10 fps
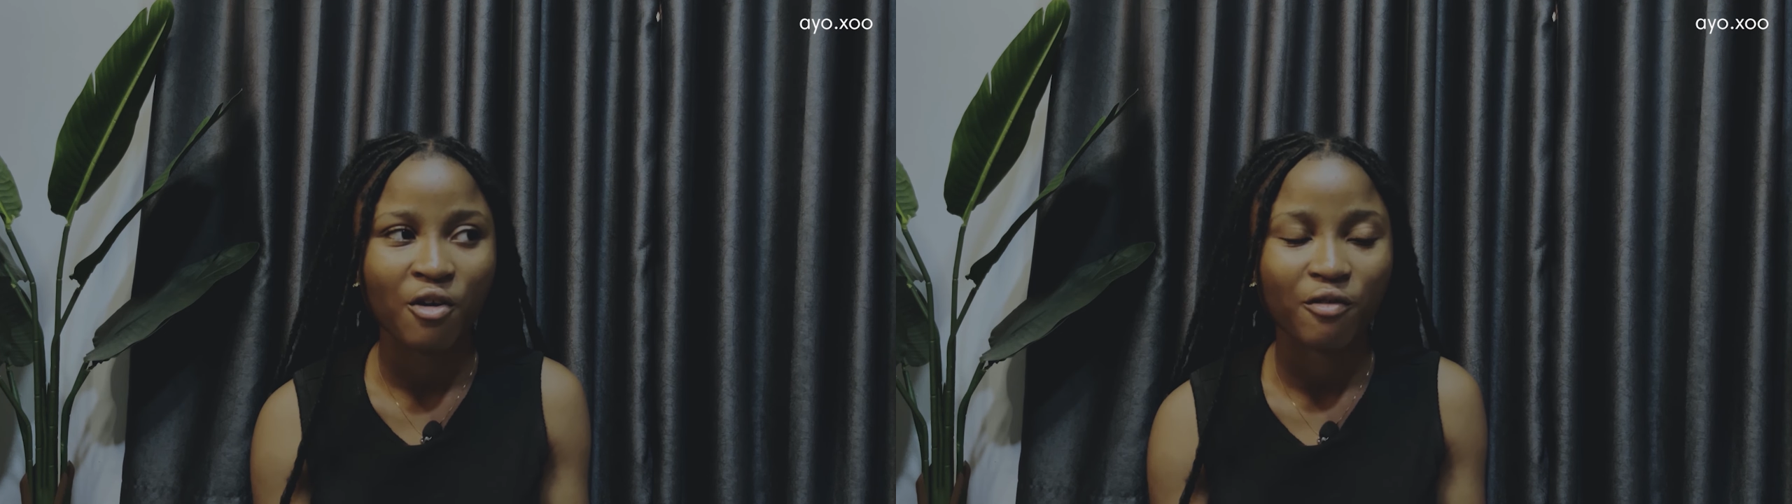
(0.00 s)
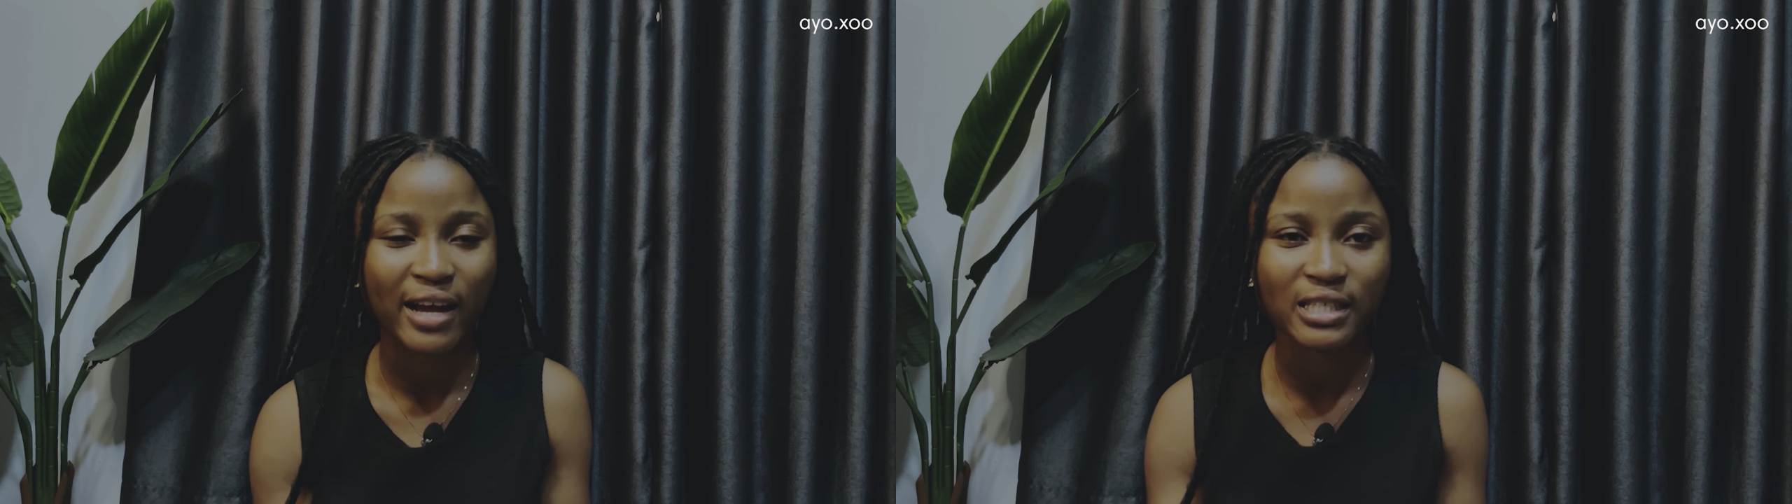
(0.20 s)

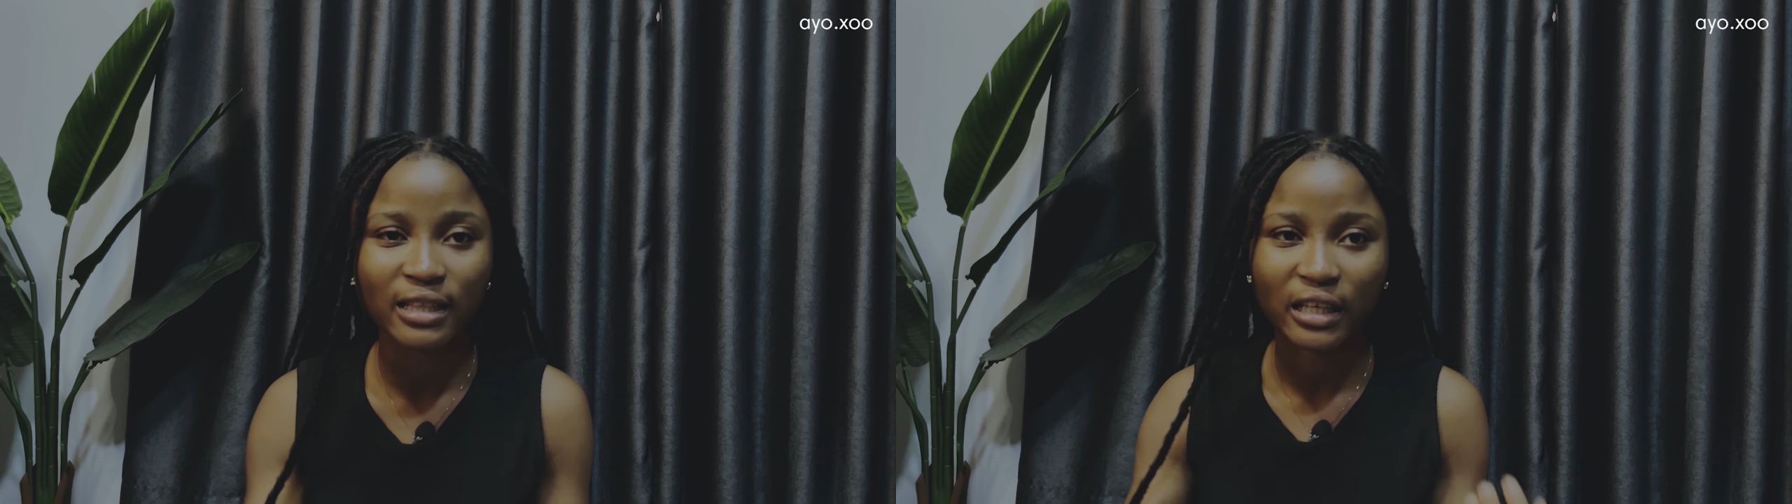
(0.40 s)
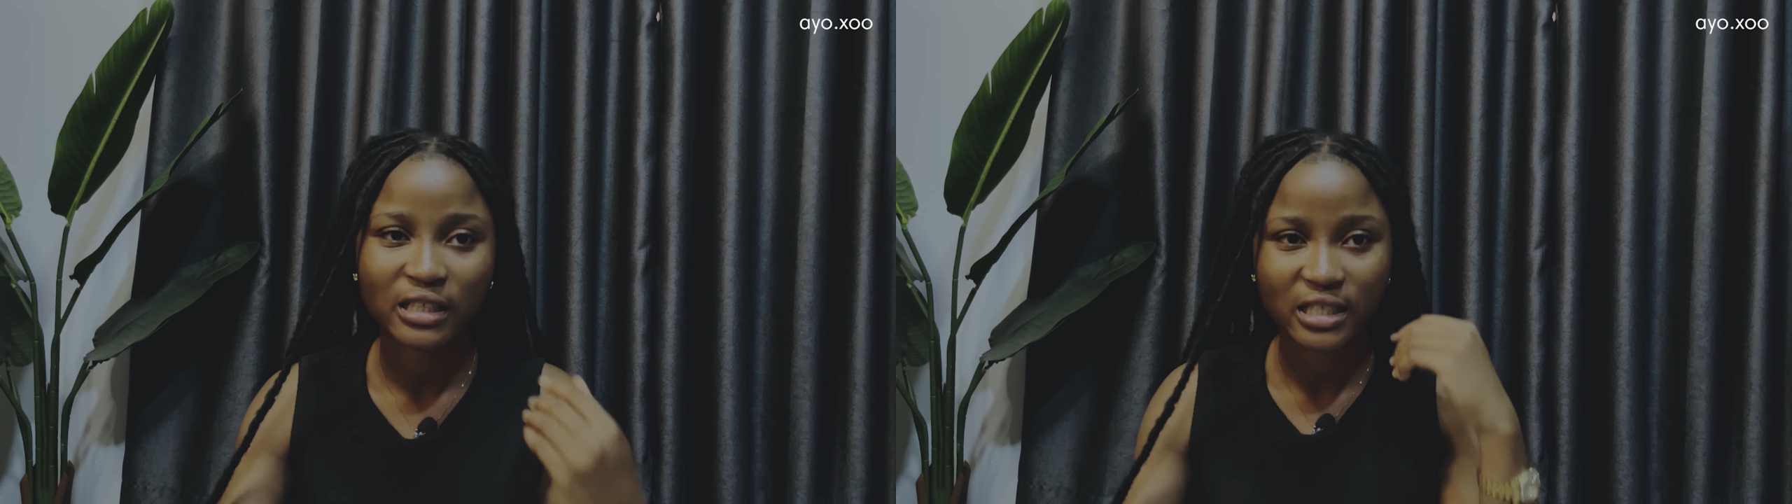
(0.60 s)

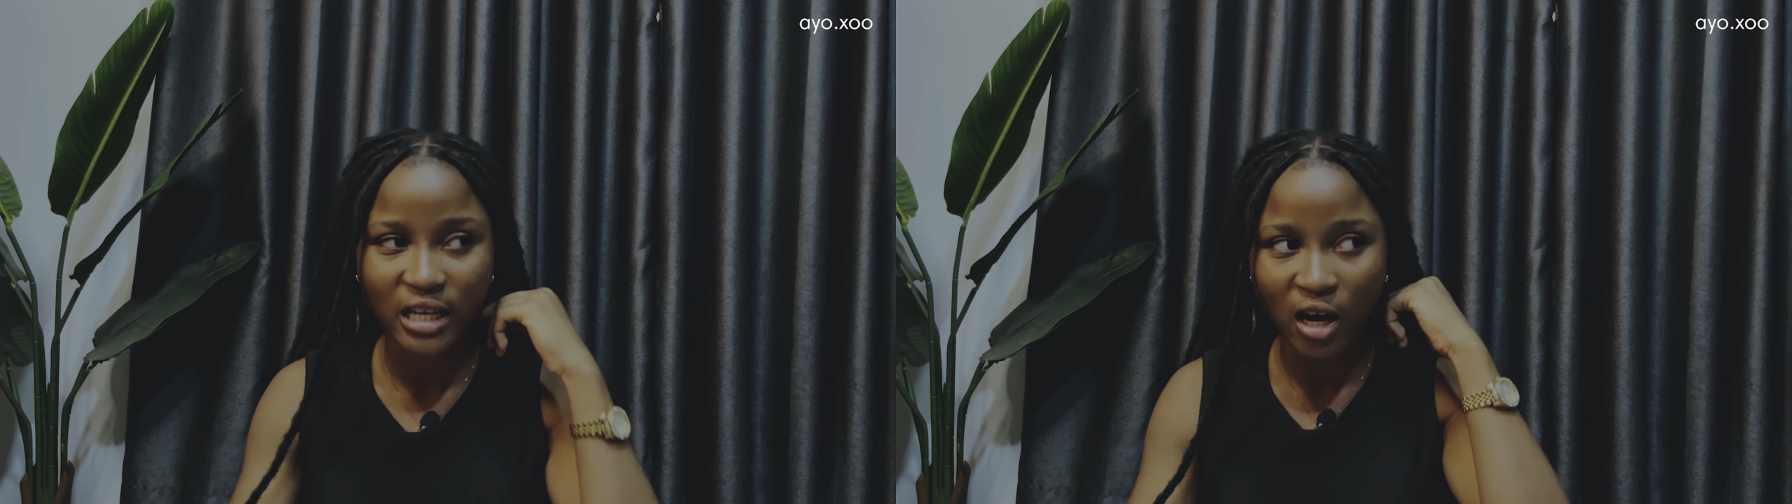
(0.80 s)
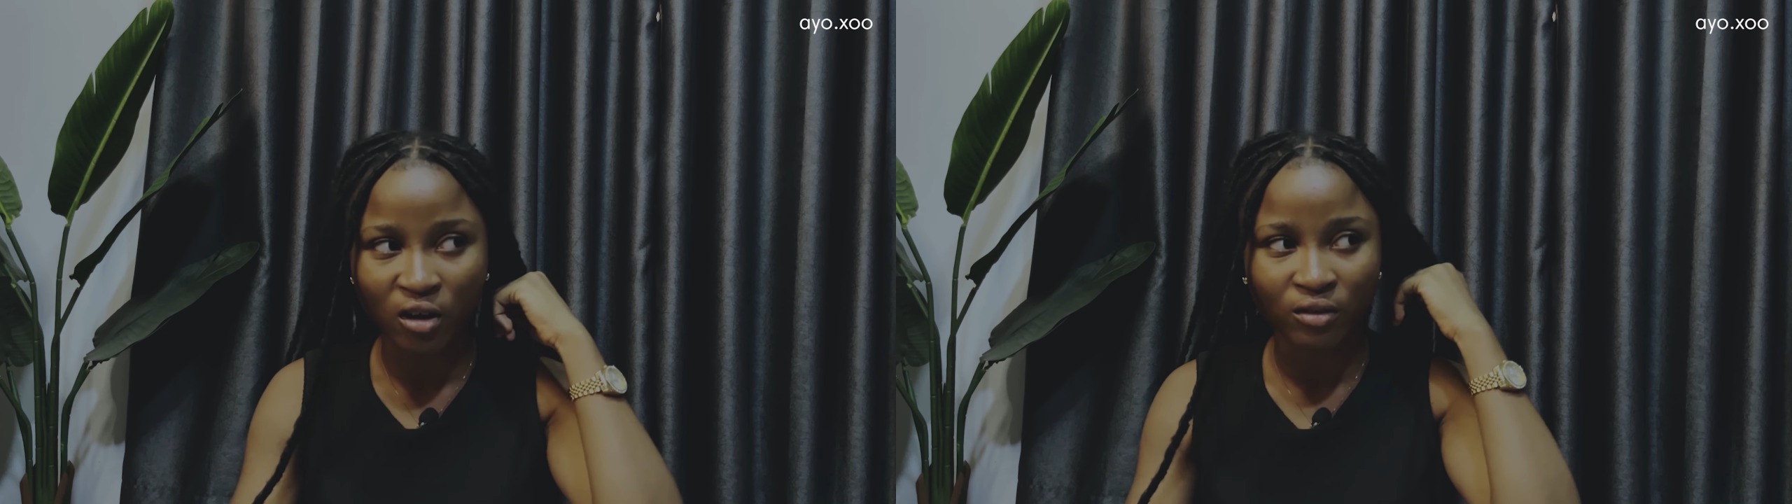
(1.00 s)
writing things
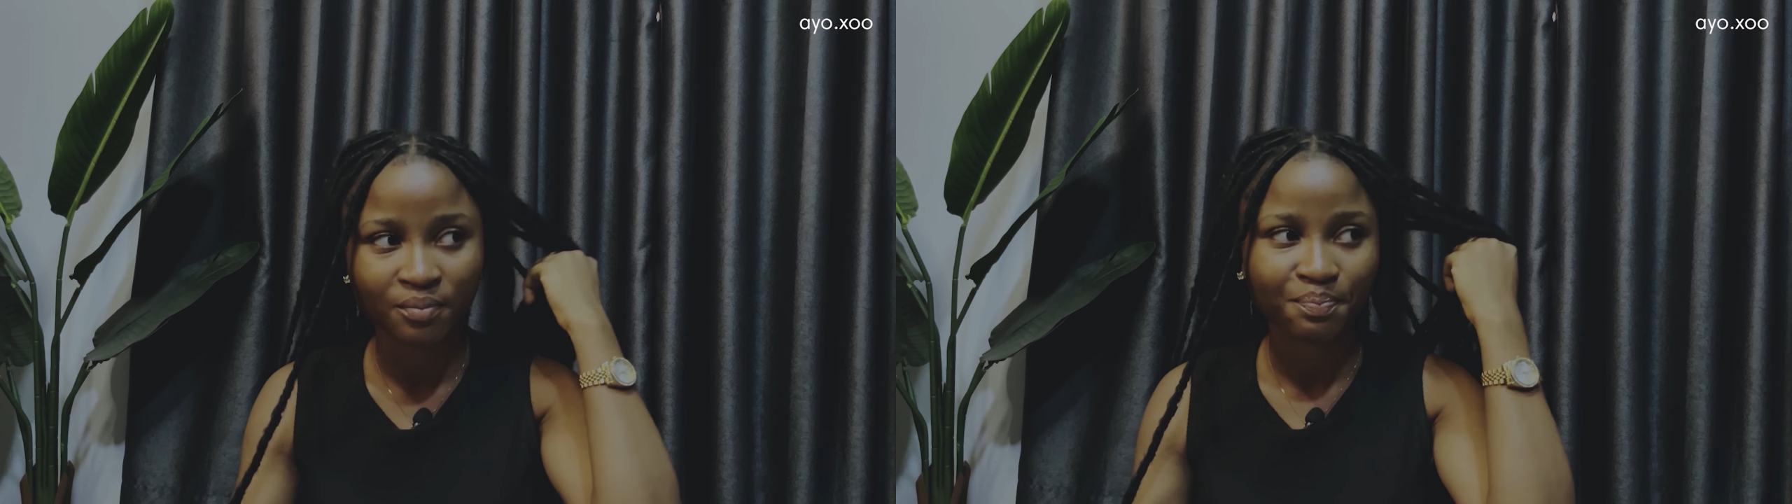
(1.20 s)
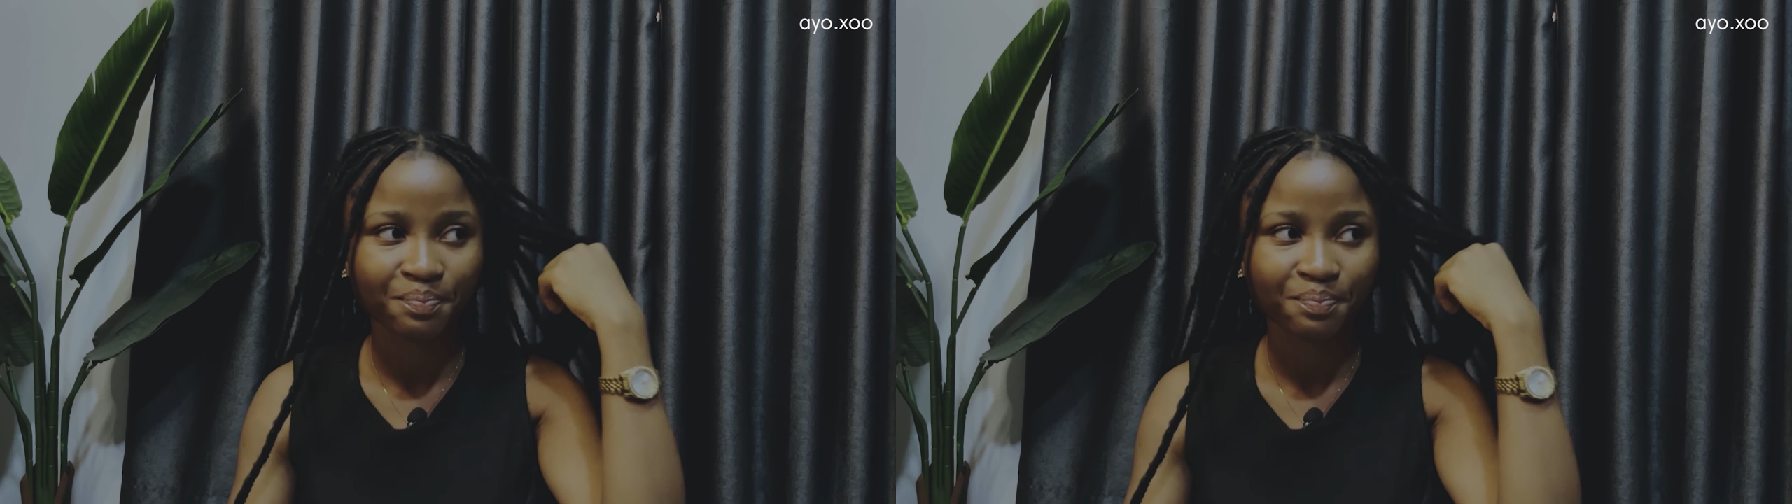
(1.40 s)
down,